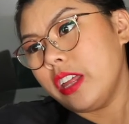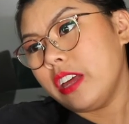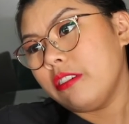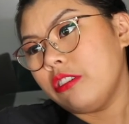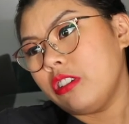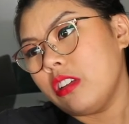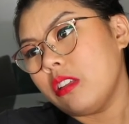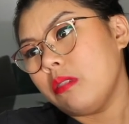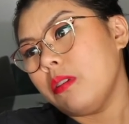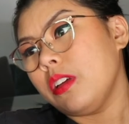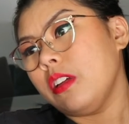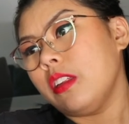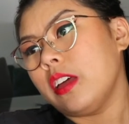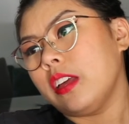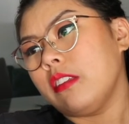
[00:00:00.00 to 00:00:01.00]
languages would
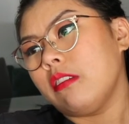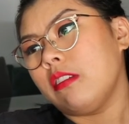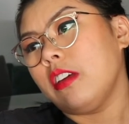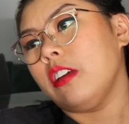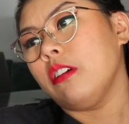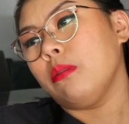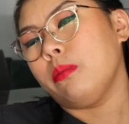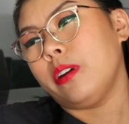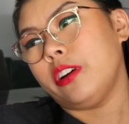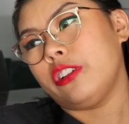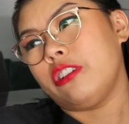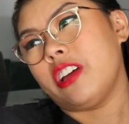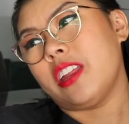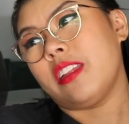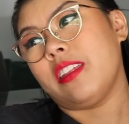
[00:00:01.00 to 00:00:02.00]
you like to see your work
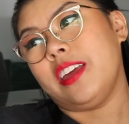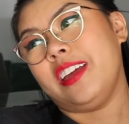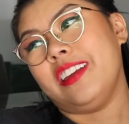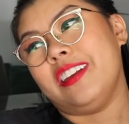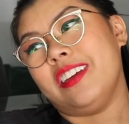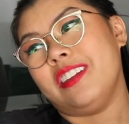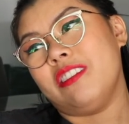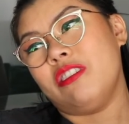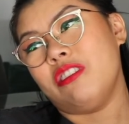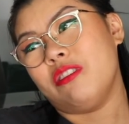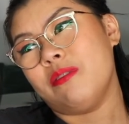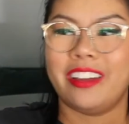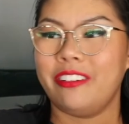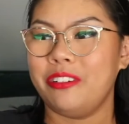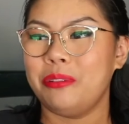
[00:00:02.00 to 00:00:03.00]
translated into?
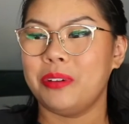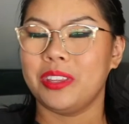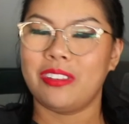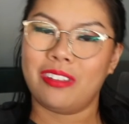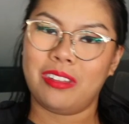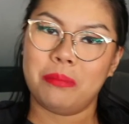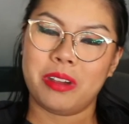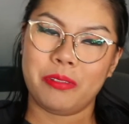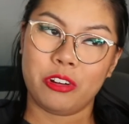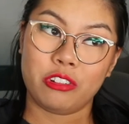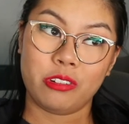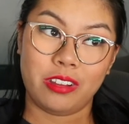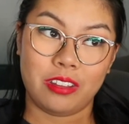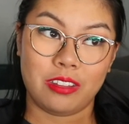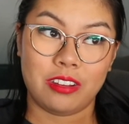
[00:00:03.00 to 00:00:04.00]
I would want to see my work
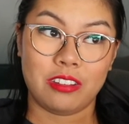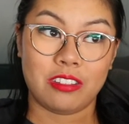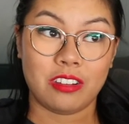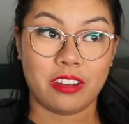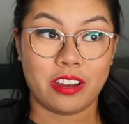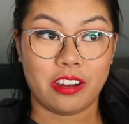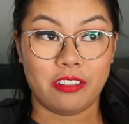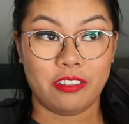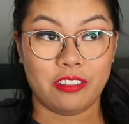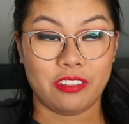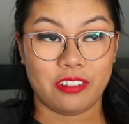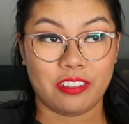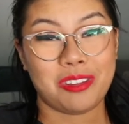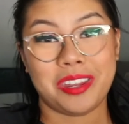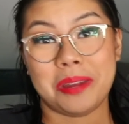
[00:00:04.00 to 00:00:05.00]
translated into Tagalog
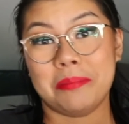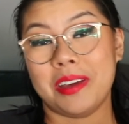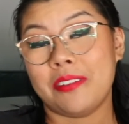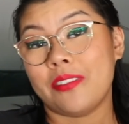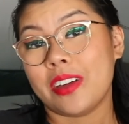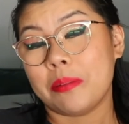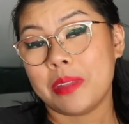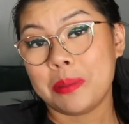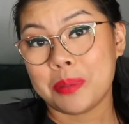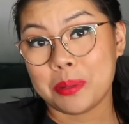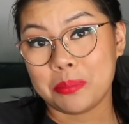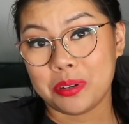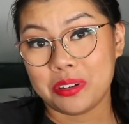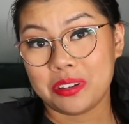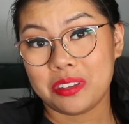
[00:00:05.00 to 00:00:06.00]
so that my family
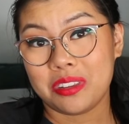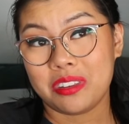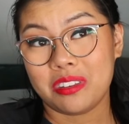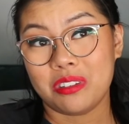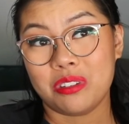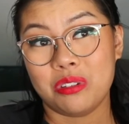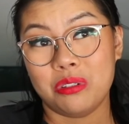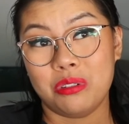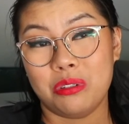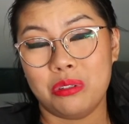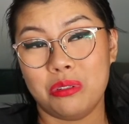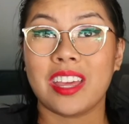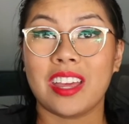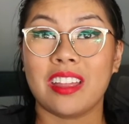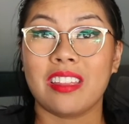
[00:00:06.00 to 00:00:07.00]
members who
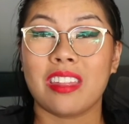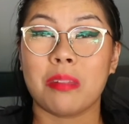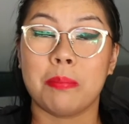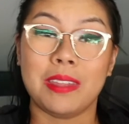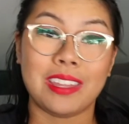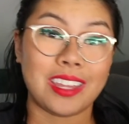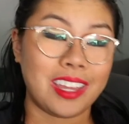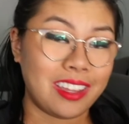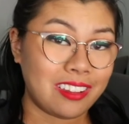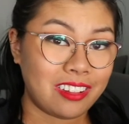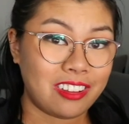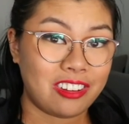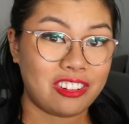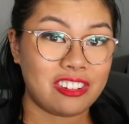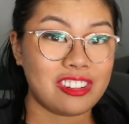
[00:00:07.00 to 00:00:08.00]
can't speak
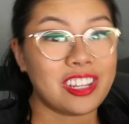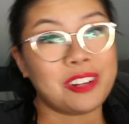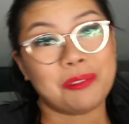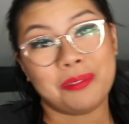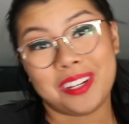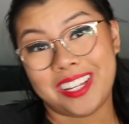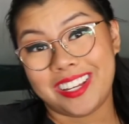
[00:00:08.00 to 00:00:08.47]
English can read